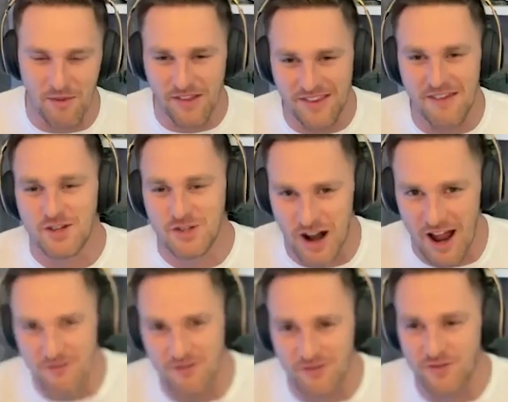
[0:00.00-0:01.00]
seventy
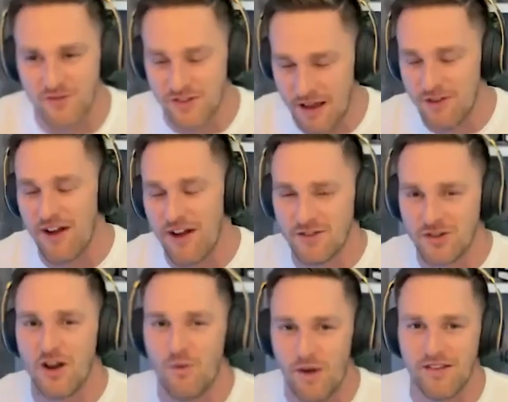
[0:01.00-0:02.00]
tribe. 75
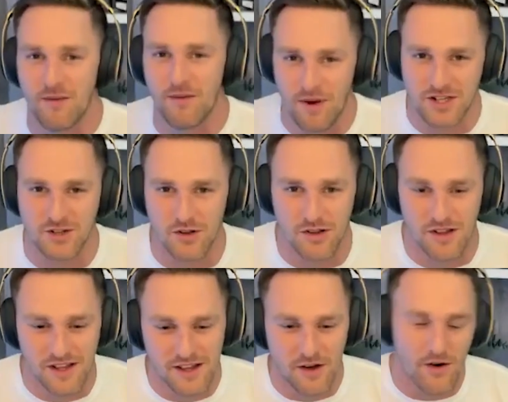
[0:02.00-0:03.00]
truck wins at Bristol,
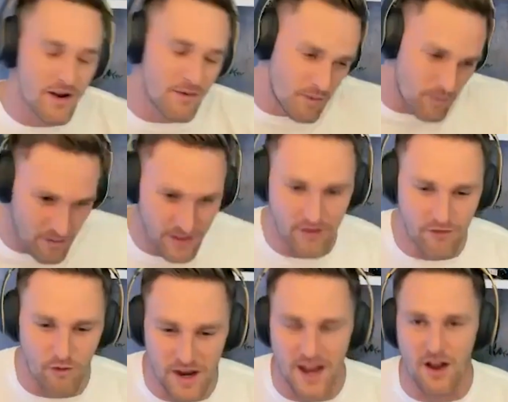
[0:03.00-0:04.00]
or even when we win the
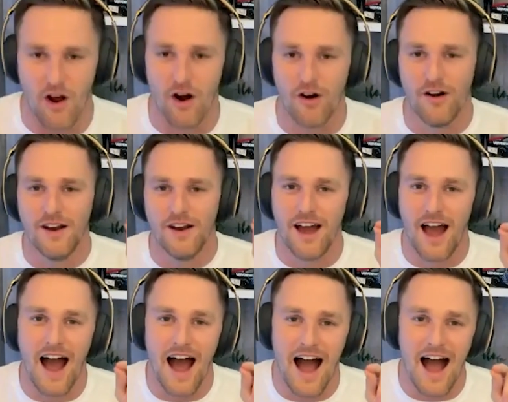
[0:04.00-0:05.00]
48 car,
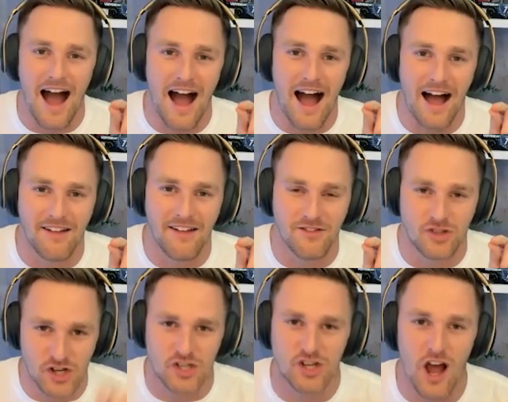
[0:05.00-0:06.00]
uh,
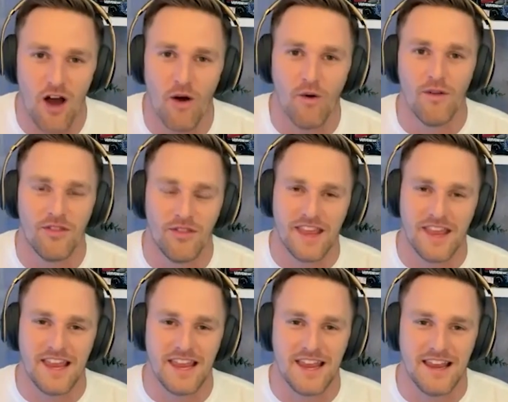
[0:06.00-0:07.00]
just know
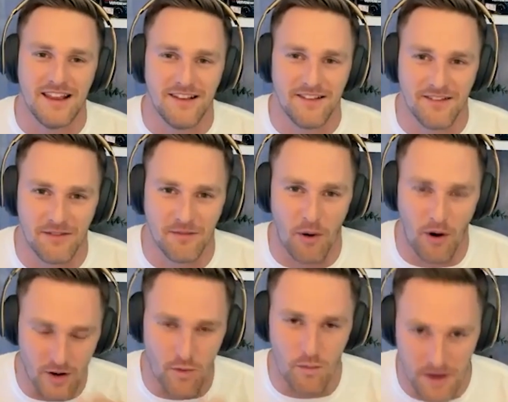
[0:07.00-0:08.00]
the party
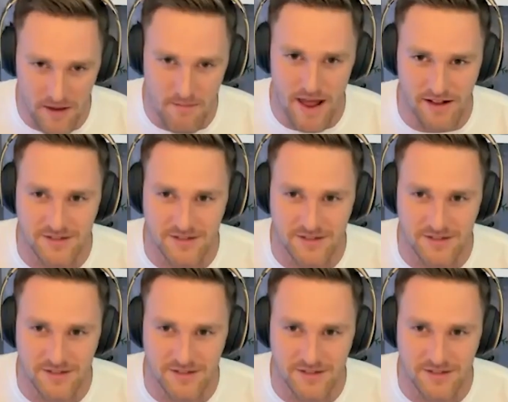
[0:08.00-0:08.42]
will be immense.